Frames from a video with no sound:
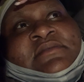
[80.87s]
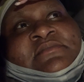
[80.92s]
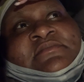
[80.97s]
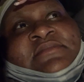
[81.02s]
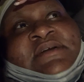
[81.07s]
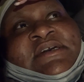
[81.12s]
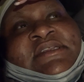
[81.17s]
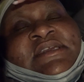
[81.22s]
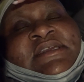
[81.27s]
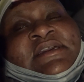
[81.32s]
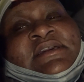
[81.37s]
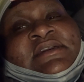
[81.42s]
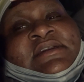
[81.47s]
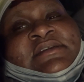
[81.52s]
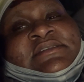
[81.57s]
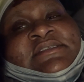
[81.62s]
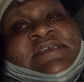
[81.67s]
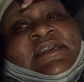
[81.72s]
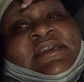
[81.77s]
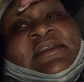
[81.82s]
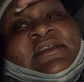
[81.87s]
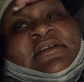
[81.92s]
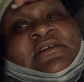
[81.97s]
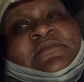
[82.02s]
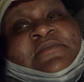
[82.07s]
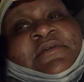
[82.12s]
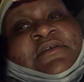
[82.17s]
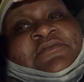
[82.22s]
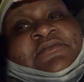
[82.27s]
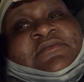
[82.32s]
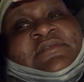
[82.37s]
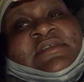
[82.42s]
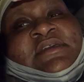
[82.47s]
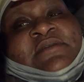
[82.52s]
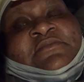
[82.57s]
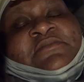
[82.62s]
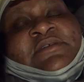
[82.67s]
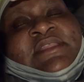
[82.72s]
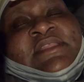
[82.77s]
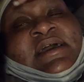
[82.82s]
my dad could take care of both of
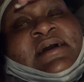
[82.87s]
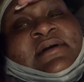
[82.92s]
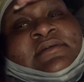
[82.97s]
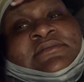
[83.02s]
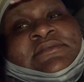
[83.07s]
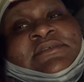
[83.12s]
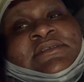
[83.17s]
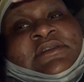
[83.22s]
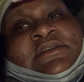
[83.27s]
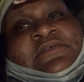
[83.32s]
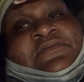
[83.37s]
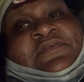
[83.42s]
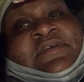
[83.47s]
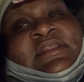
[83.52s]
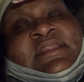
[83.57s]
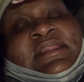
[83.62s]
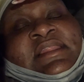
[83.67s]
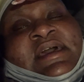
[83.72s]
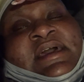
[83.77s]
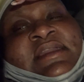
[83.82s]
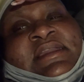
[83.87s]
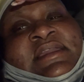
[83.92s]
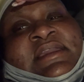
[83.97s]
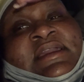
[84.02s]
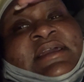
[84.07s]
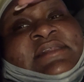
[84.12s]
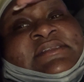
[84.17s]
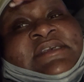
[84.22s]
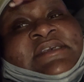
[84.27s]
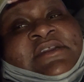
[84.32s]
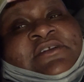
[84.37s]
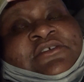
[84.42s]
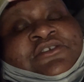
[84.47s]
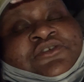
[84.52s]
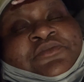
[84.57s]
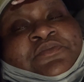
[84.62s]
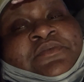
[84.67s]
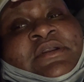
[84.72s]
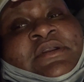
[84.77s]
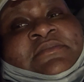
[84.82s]
them without, you know, feeling like he had to take her to
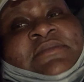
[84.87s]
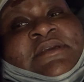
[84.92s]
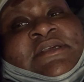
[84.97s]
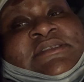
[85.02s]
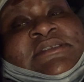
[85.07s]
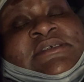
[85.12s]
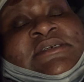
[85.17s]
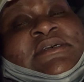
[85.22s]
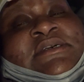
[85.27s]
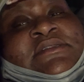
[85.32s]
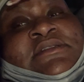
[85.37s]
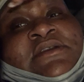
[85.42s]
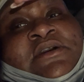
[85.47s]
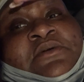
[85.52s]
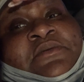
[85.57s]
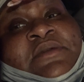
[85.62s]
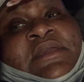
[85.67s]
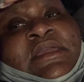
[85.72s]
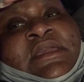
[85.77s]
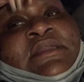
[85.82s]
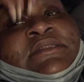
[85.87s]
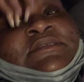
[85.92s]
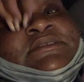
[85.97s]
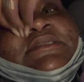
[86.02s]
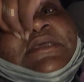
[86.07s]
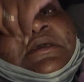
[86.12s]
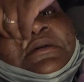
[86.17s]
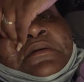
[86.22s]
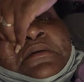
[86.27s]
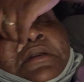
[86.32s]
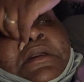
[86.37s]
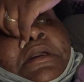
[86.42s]
appointments and couldn't go in and stuff.